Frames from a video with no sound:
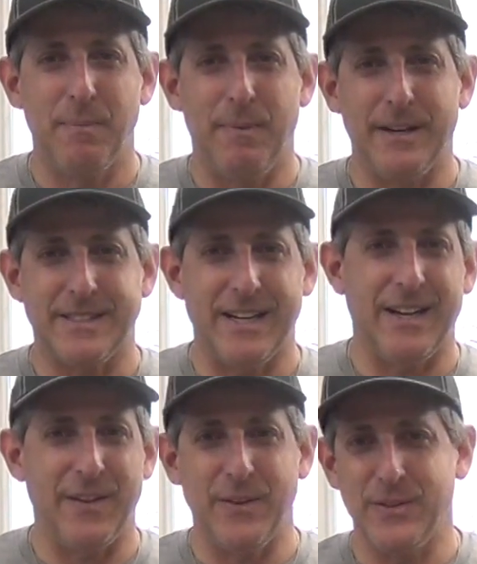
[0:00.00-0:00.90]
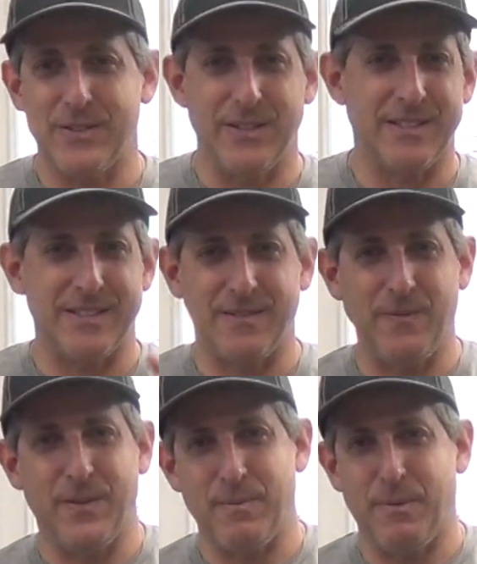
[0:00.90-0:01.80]
But those,
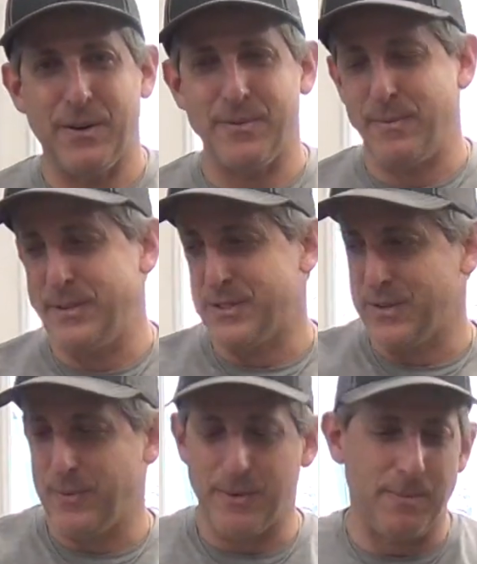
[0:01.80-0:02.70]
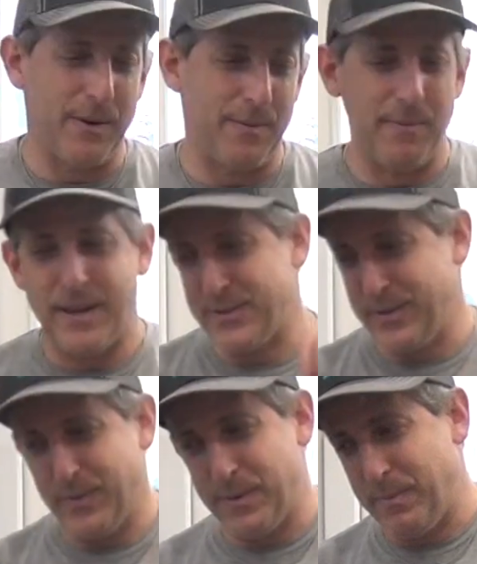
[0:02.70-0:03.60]
it's one part from this tree, one part from that
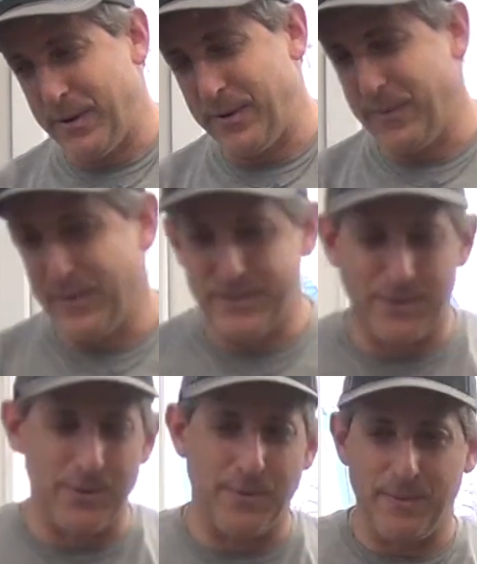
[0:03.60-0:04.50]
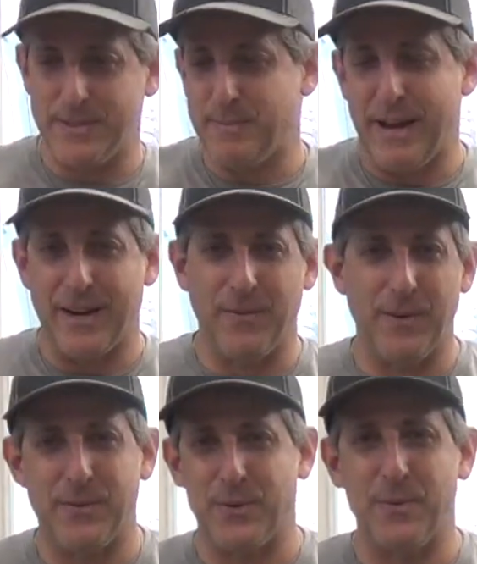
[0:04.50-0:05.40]
tree, one screw from this bag,
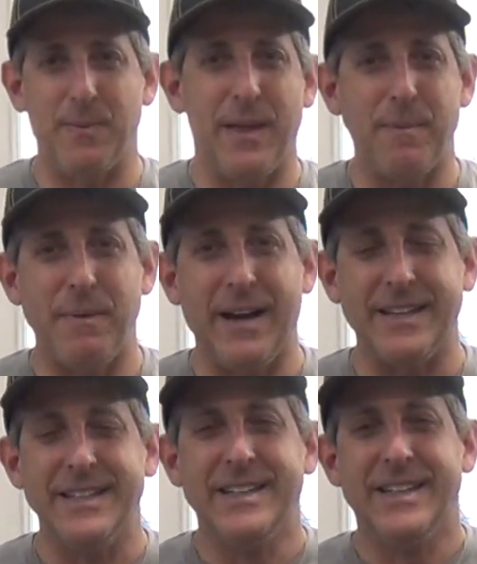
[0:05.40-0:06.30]
one screw from that bag.